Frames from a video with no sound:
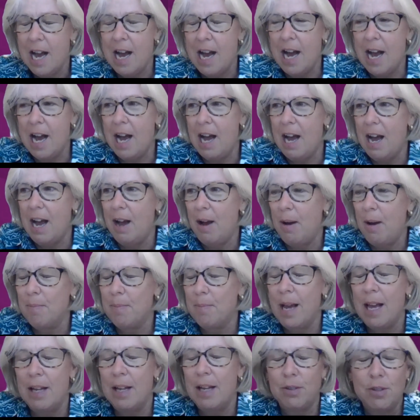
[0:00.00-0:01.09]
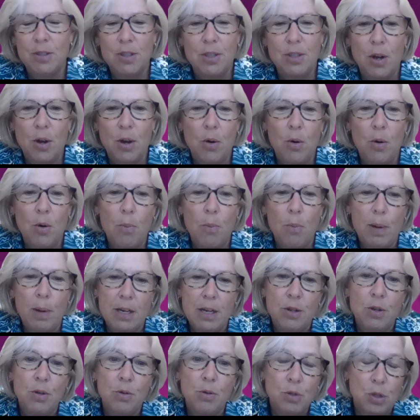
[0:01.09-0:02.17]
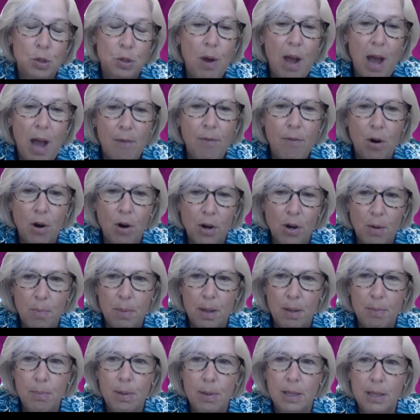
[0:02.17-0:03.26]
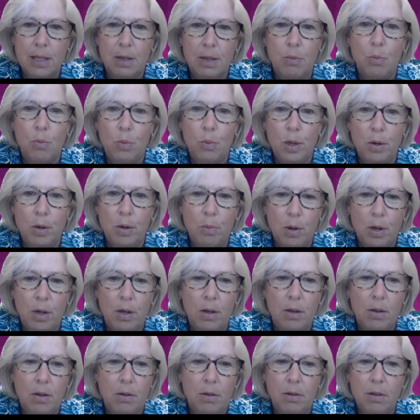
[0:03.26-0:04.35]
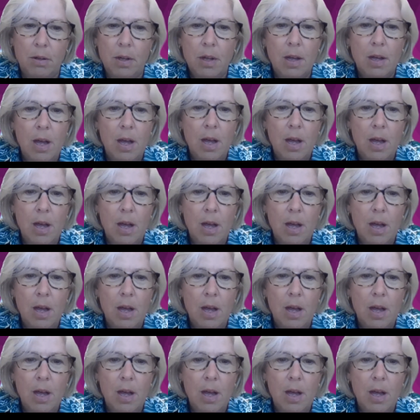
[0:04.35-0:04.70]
And so, but you do have our commitment that we will,